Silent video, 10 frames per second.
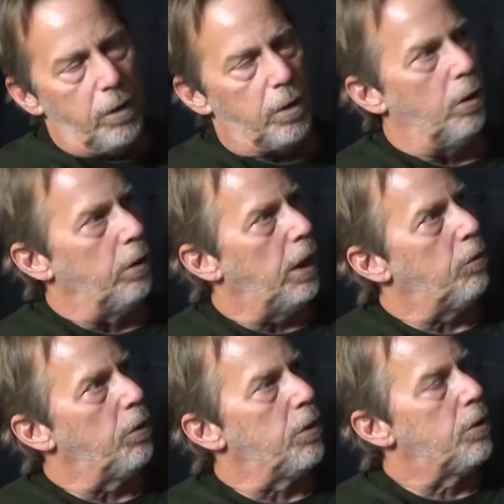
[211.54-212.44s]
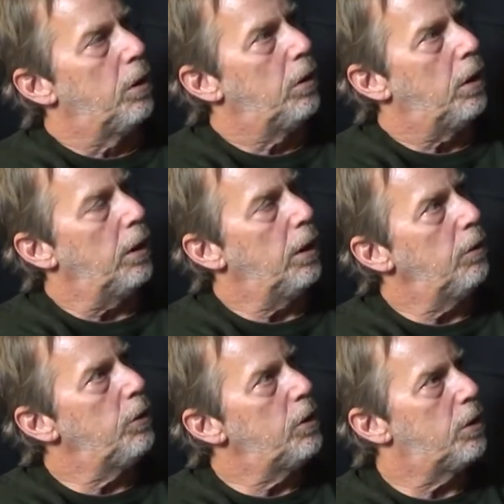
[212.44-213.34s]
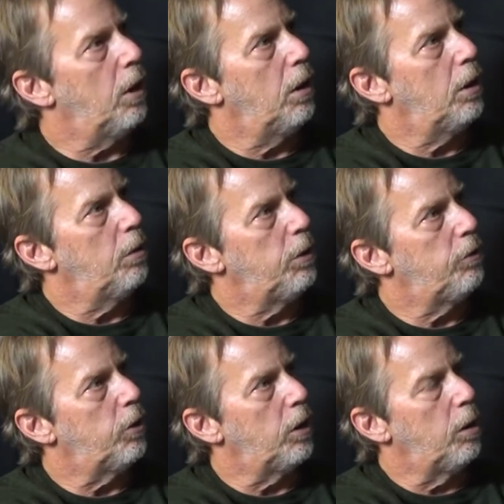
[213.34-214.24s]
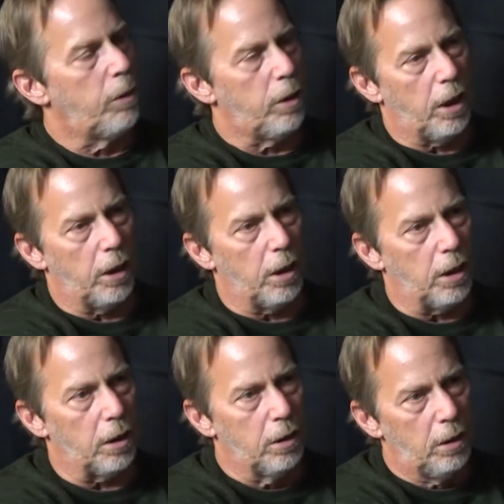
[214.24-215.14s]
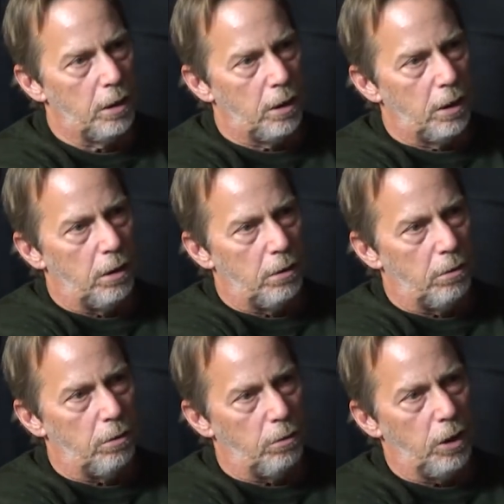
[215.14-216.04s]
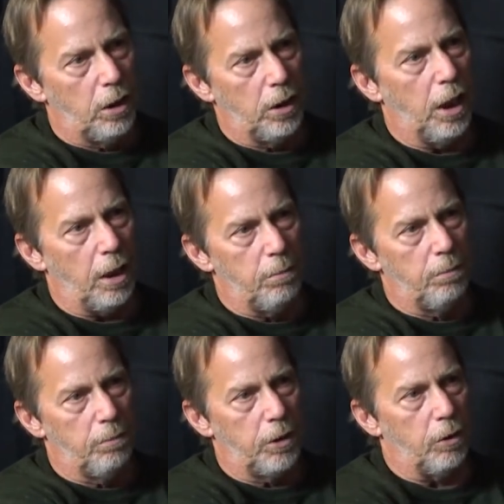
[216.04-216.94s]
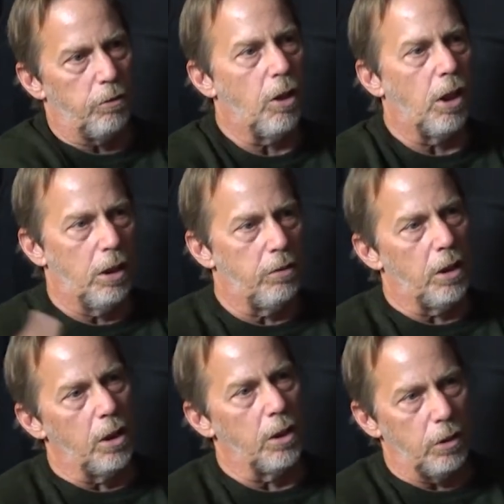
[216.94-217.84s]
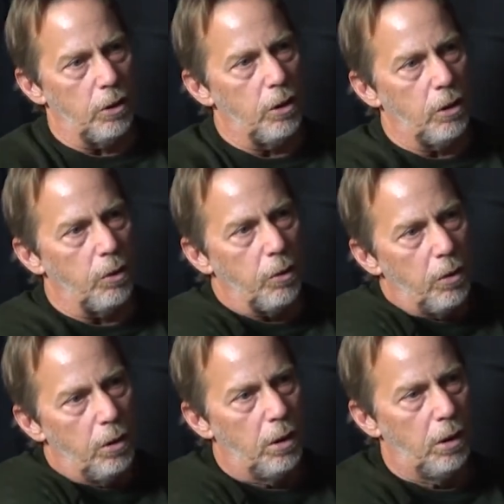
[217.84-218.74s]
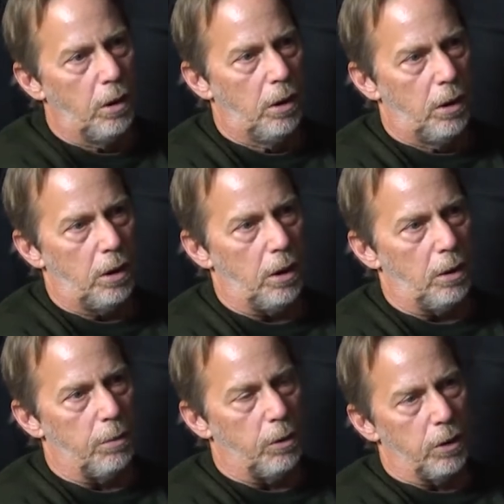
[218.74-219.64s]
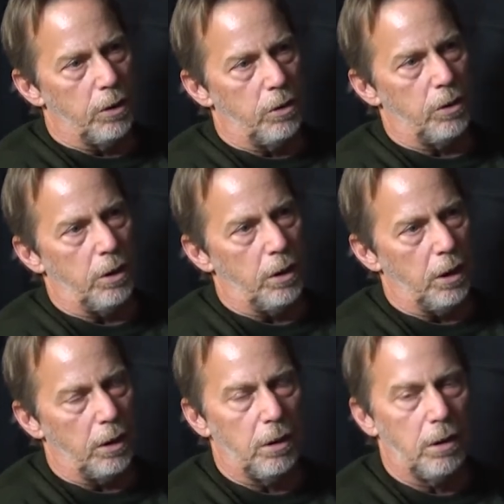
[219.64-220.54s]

So that was I think we started before MLIR really got you know far enough along to use. Mm. Uh, but we're interested in that.